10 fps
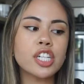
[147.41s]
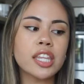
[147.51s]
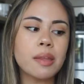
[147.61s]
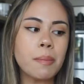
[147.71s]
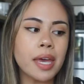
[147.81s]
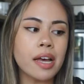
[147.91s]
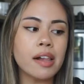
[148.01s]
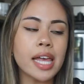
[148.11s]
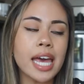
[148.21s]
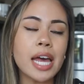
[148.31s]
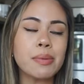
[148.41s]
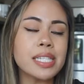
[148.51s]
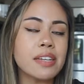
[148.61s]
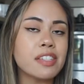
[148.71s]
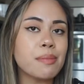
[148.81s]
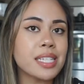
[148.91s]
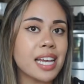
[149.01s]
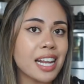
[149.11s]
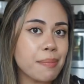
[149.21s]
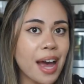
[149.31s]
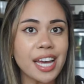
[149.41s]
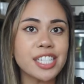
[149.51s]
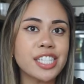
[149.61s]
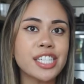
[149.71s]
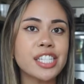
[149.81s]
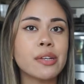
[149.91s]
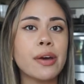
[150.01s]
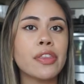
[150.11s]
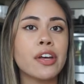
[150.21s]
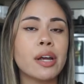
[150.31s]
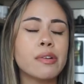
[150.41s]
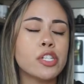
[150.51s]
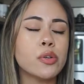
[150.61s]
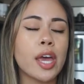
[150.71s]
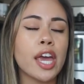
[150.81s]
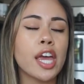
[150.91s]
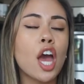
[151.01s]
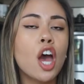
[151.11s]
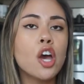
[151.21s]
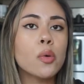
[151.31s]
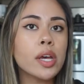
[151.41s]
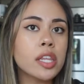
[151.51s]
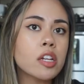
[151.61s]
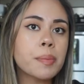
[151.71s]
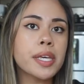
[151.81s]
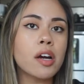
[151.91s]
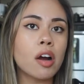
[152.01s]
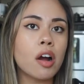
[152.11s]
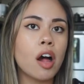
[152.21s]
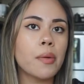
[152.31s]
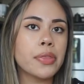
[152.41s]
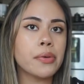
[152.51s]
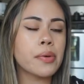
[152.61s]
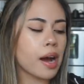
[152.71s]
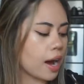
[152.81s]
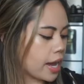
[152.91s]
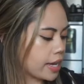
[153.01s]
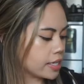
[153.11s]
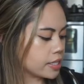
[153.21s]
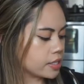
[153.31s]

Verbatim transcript: check the mail and receive some exciting packages, so I thought I would do a quick little PR haul with you guys.